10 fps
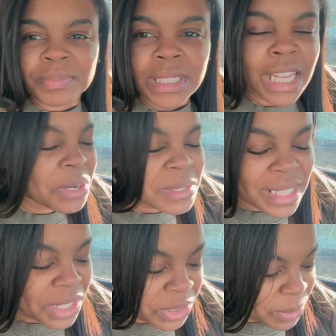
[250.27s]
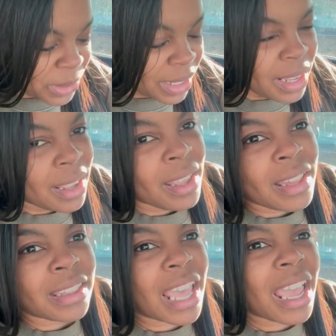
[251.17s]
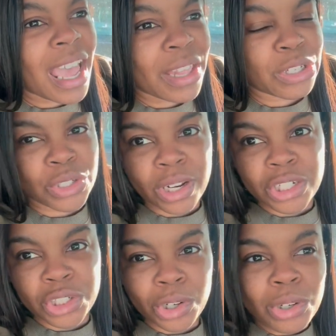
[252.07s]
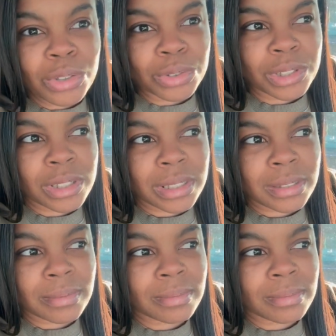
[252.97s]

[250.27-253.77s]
They don't sell it no more. They had the Trader Joe's